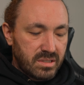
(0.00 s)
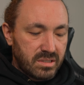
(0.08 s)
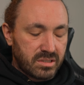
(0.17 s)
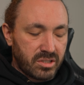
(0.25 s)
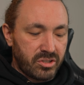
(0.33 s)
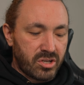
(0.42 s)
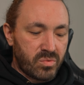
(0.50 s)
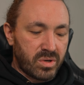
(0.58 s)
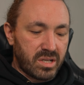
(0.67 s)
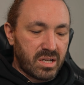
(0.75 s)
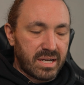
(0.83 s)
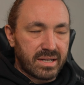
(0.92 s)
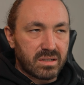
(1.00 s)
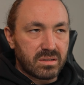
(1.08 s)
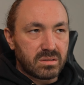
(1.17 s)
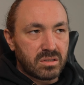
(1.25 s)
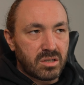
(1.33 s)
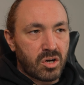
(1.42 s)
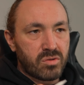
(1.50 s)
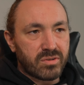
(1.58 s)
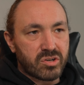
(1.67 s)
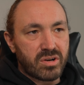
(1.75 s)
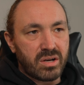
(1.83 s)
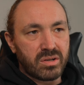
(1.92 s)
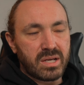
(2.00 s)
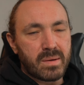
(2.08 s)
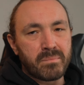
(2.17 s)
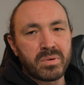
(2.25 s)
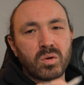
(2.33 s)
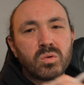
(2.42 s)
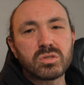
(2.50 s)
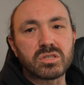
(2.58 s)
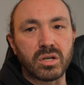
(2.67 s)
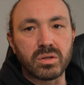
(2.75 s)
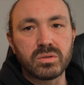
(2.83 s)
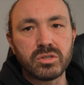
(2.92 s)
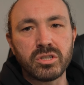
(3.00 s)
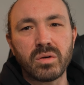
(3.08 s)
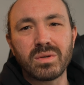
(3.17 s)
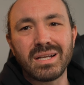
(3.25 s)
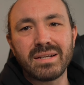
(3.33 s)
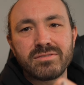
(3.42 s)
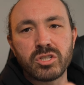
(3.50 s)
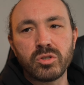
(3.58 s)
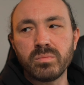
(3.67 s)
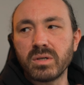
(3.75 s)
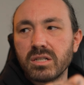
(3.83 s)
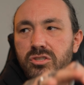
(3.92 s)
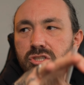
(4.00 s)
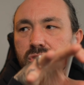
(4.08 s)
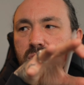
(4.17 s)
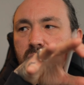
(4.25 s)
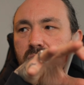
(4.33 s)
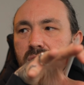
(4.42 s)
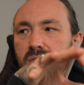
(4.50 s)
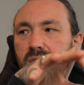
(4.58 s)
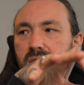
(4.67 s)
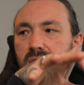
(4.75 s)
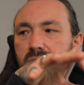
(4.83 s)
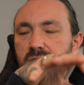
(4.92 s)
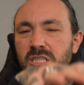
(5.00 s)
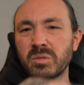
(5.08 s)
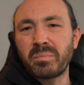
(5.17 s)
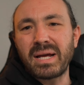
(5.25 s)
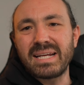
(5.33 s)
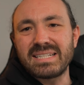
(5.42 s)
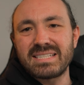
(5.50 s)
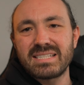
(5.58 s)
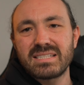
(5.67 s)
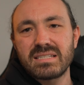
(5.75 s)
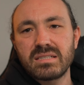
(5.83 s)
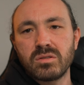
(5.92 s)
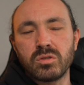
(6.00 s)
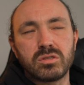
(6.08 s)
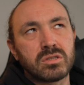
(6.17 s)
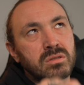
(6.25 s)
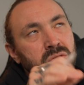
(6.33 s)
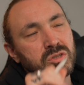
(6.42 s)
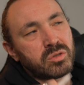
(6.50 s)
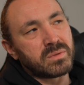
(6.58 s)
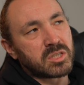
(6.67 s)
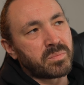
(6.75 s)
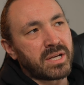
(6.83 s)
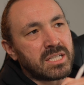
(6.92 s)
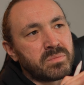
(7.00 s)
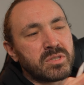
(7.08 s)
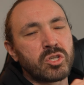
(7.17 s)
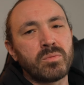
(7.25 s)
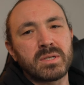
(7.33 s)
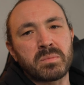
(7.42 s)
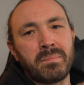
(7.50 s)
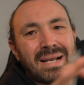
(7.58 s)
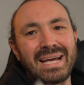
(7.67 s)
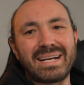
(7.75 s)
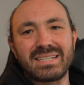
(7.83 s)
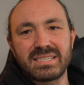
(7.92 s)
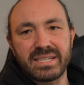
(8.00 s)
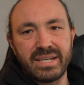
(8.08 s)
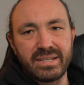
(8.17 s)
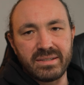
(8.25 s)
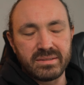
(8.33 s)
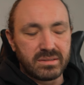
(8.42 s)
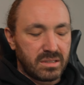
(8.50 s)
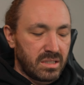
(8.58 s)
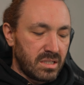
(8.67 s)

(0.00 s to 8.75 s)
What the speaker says: So you don't want to like overcrowd it, but also you don't want to leave too much space, or not too much space, but too much blank skin.